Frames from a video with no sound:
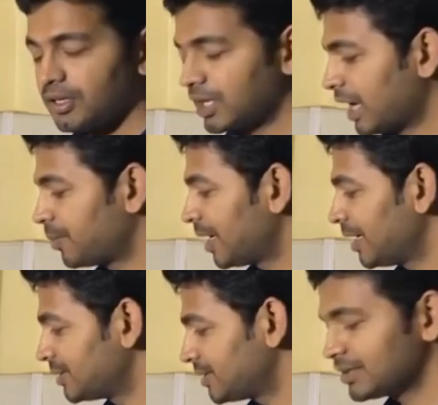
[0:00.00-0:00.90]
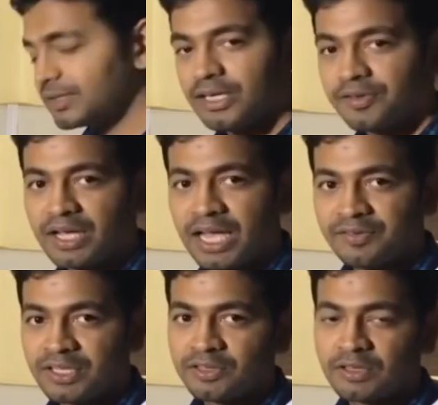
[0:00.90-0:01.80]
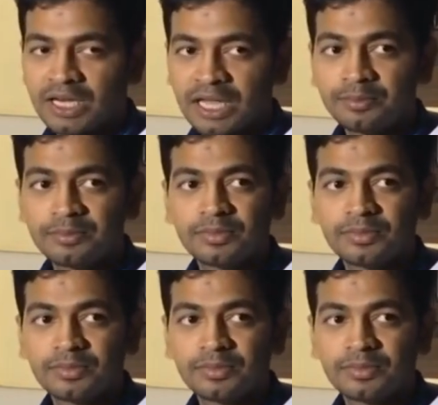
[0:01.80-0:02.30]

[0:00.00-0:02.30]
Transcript: camera lenses that we have in our lab,